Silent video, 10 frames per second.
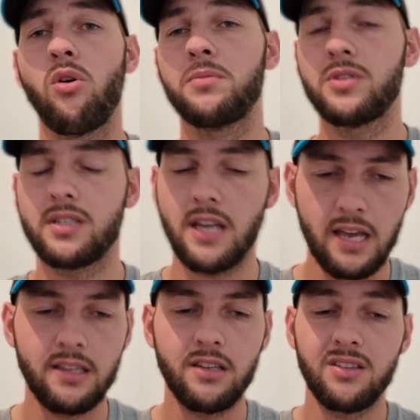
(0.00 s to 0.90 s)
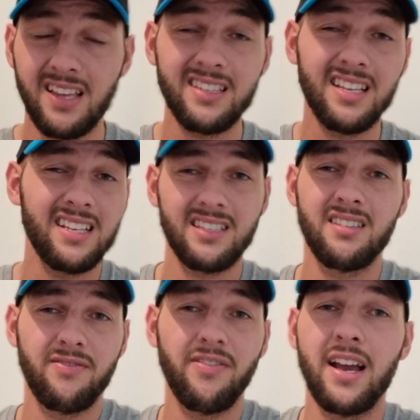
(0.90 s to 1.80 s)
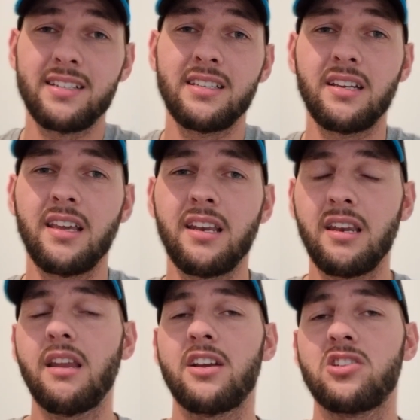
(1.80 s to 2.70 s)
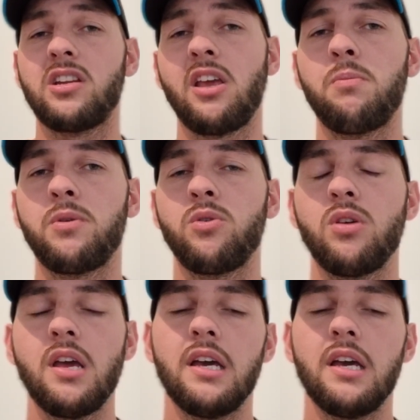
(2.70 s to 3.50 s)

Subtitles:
I'm just saying these are the facts that can actually help you